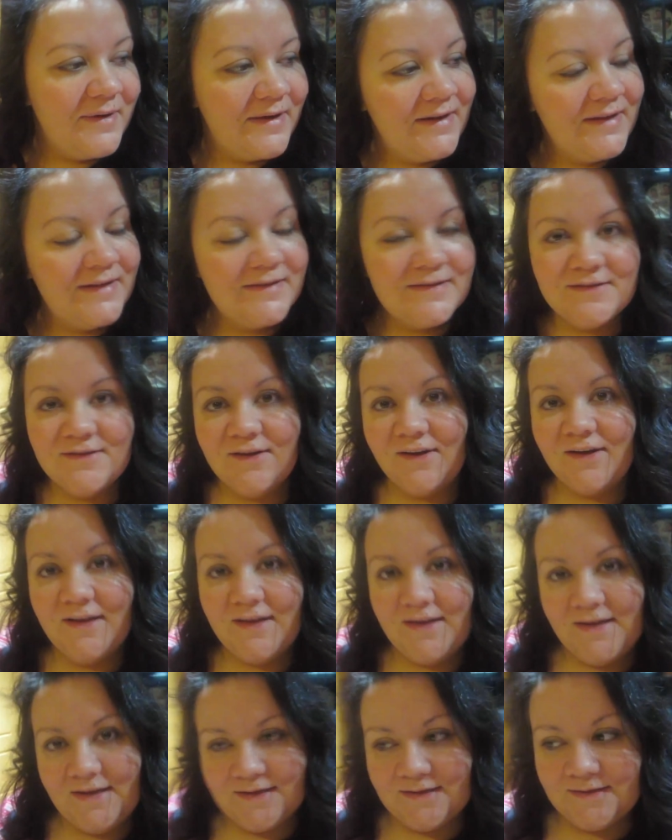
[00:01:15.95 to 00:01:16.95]
but it's
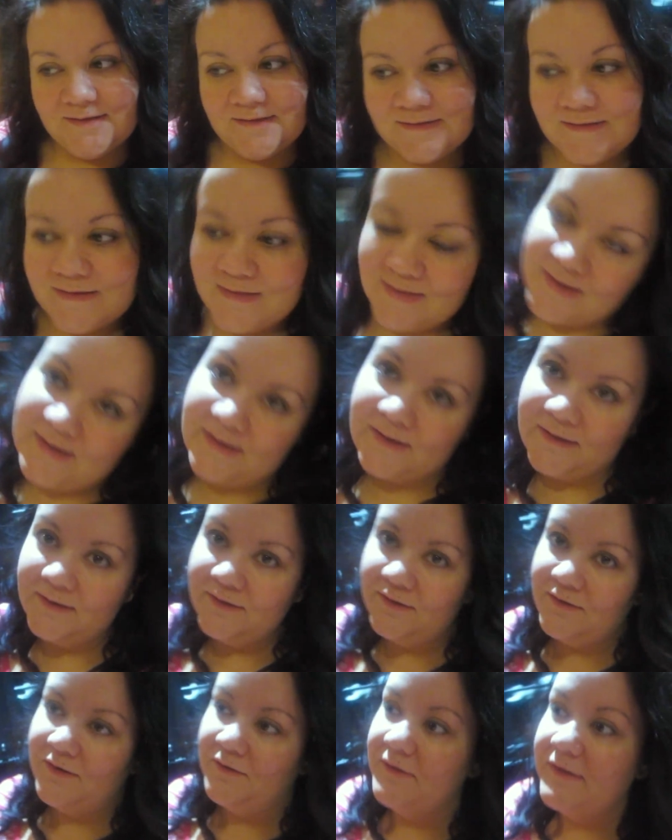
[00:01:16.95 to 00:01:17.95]
not his thing.
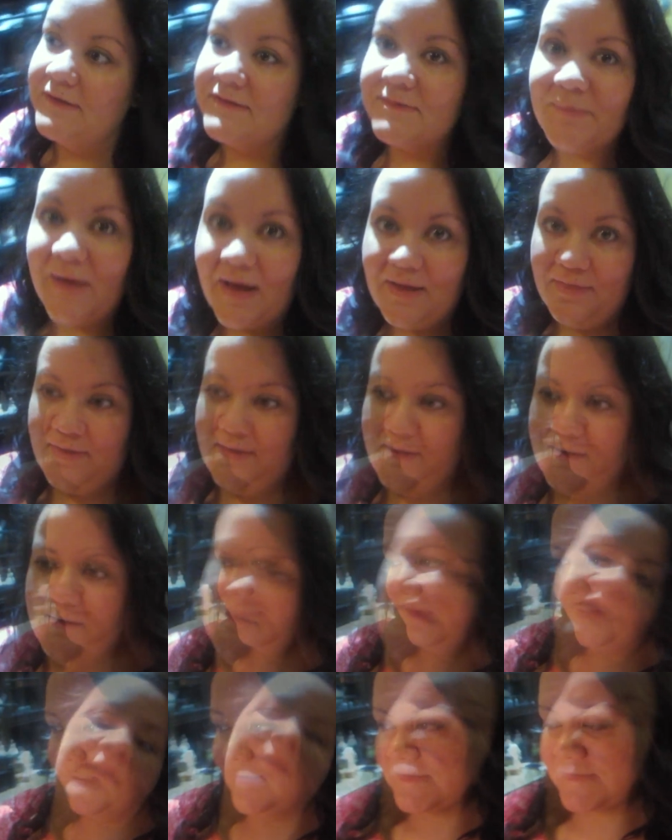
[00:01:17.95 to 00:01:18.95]
You know, it's my
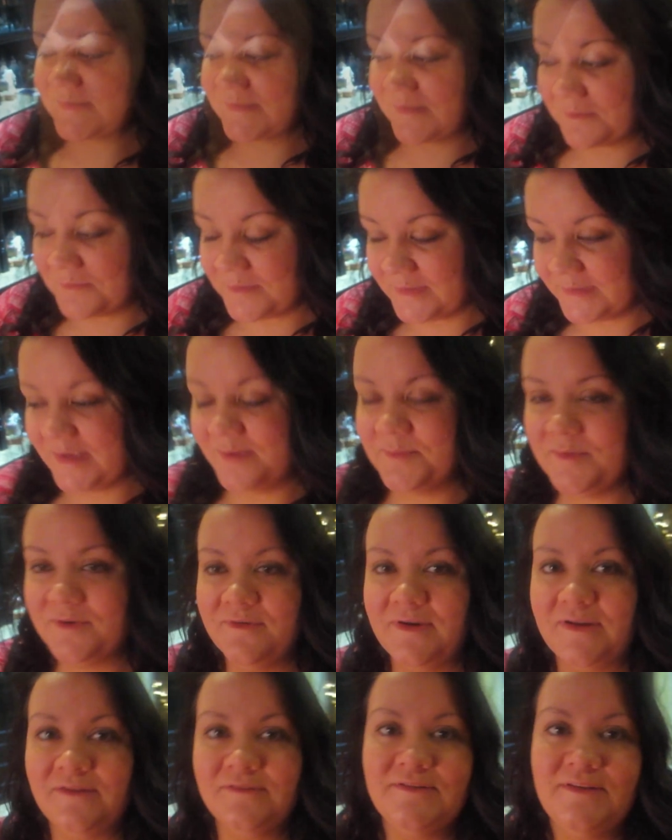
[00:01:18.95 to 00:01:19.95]
thing. He's slowly coming
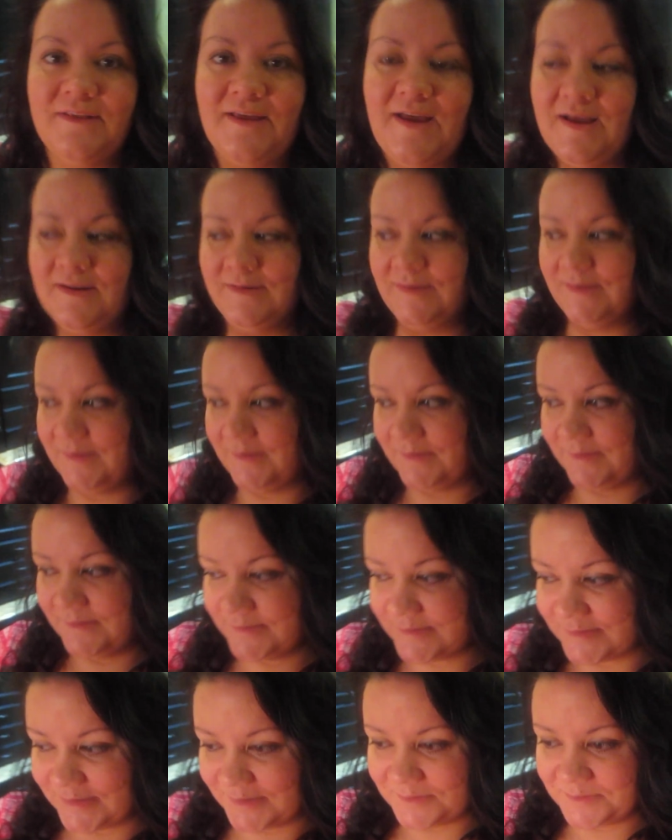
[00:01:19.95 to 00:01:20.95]
around to the idea,
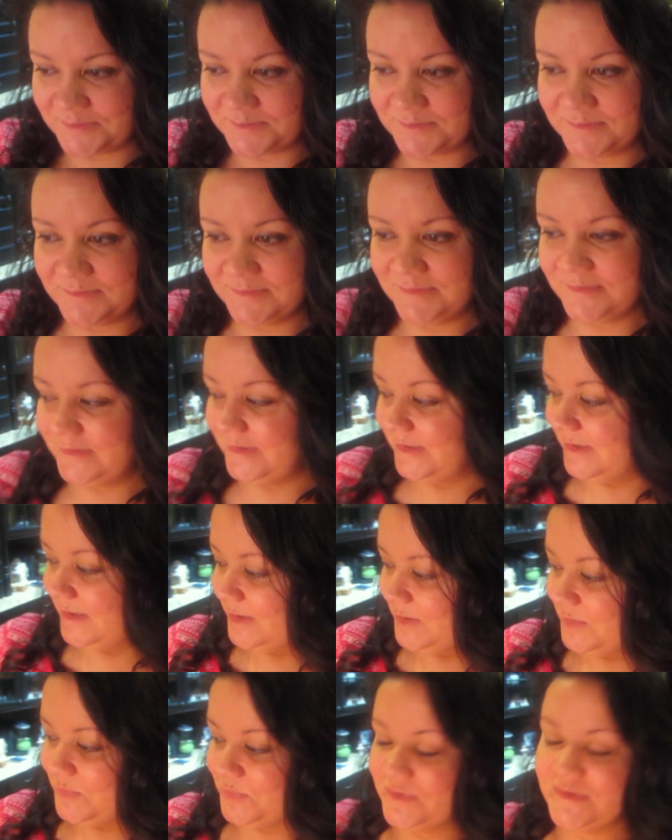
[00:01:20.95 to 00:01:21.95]
so
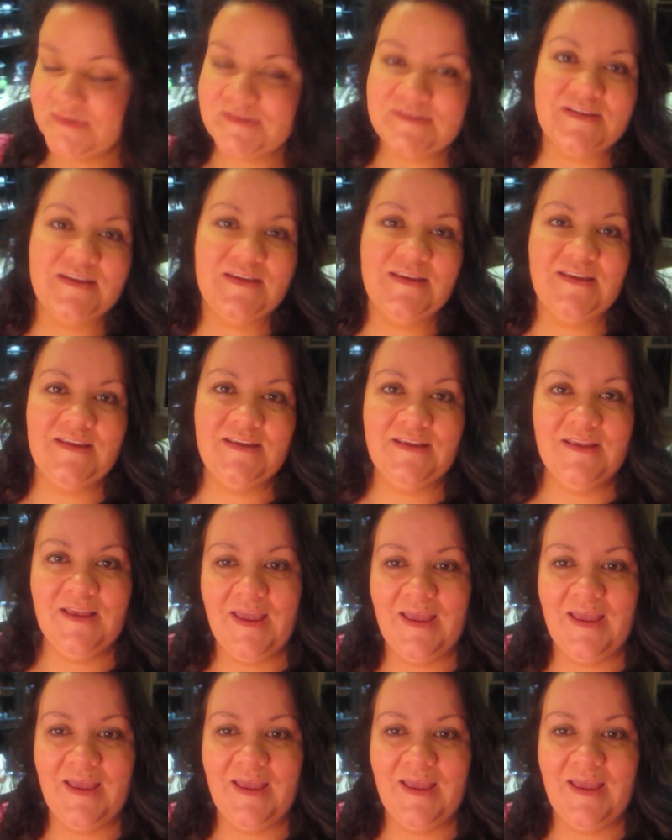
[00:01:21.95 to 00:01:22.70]
we'll see